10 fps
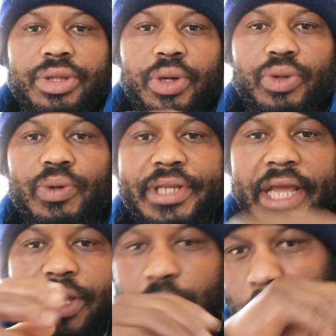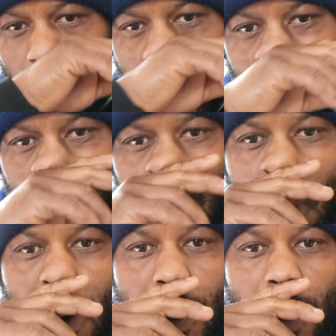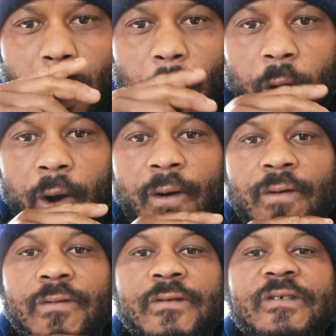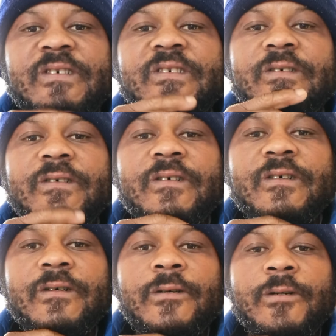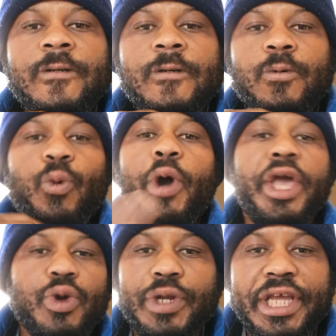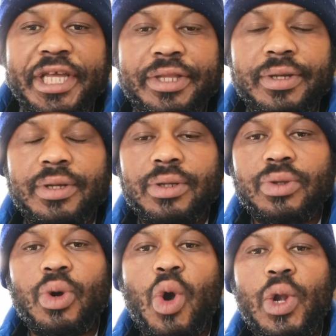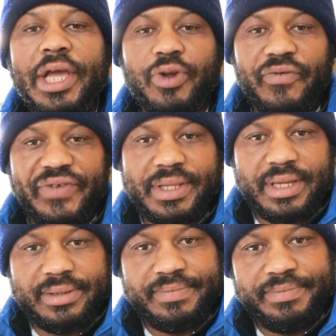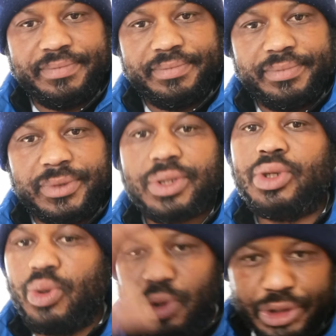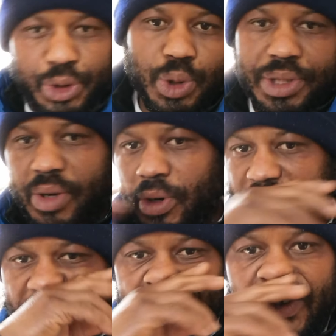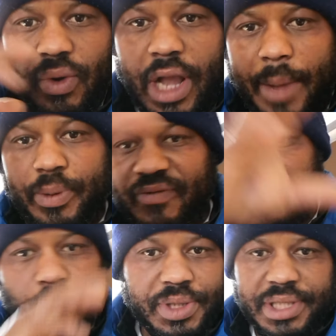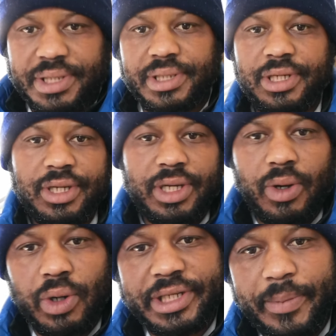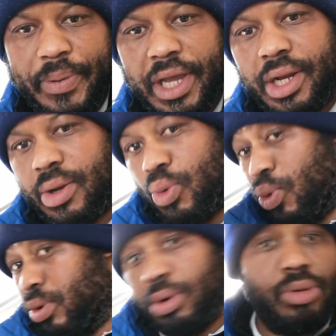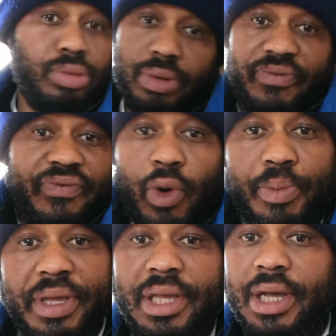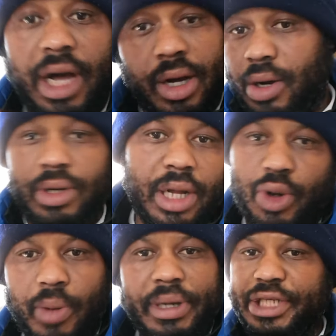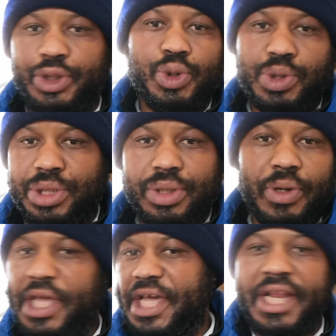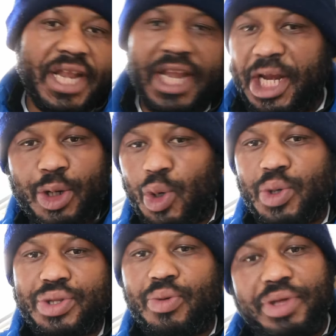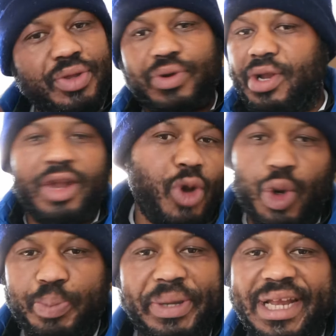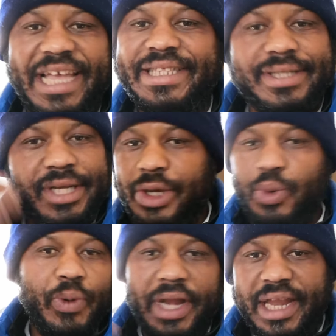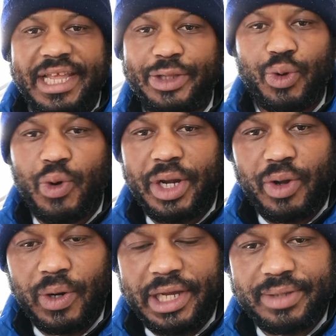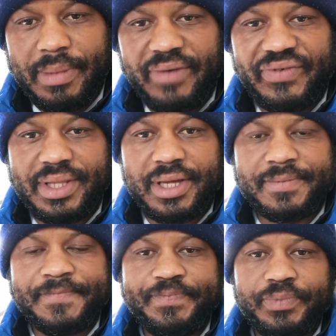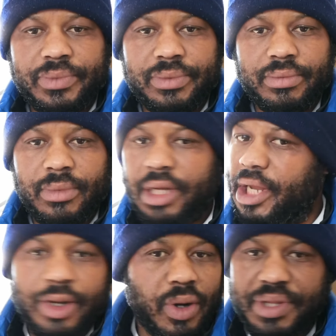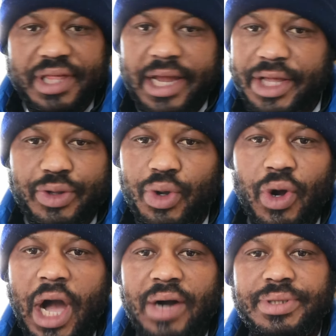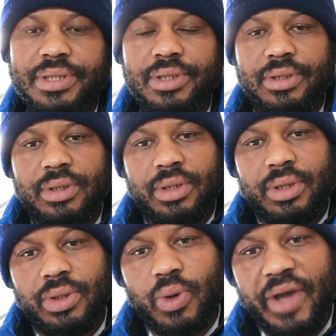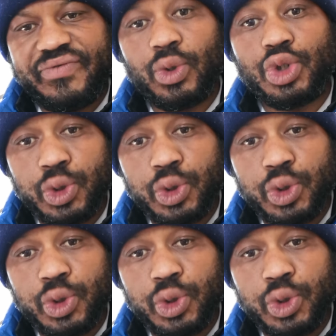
So it will take you uh, uh, where you need to collect your visa. So you will choose. They will give you a couple of choices. All depend. Uh, for me, I, I normally choose the area that is close to me so that I don't be late when I need to go and collect my visa. They don't send it to your house. You have to